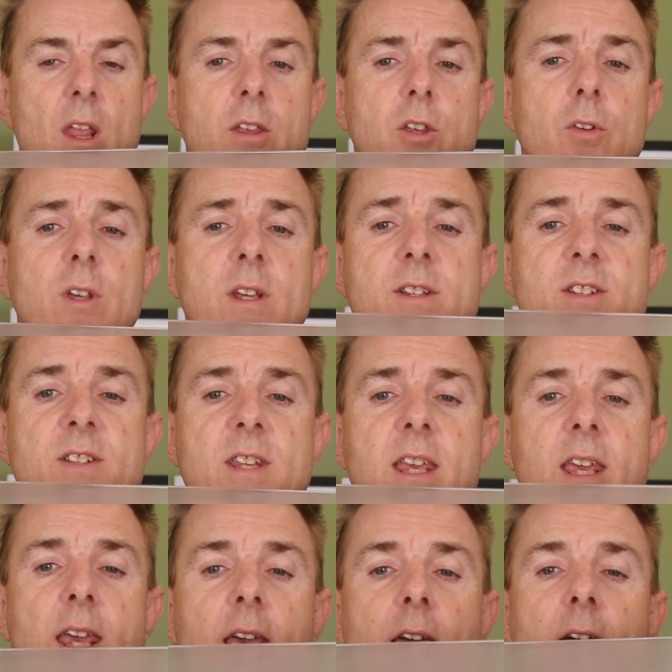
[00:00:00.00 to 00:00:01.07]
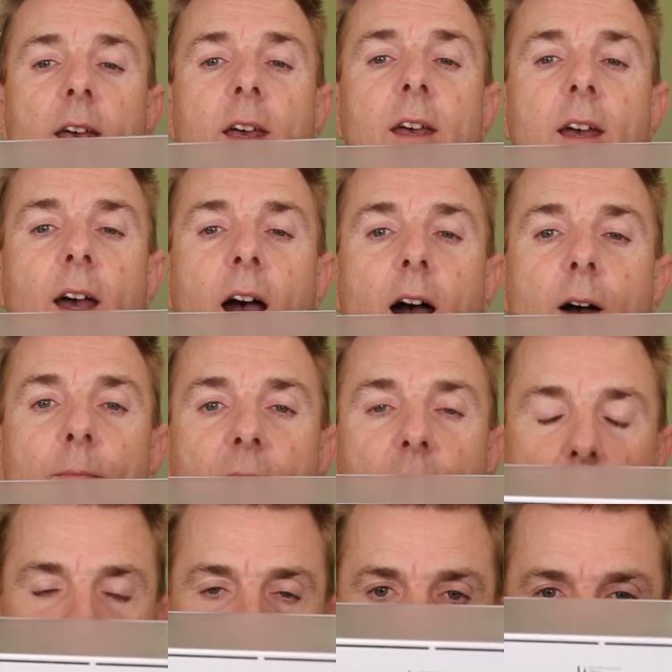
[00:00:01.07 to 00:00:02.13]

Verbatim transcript: You can see here um, that we've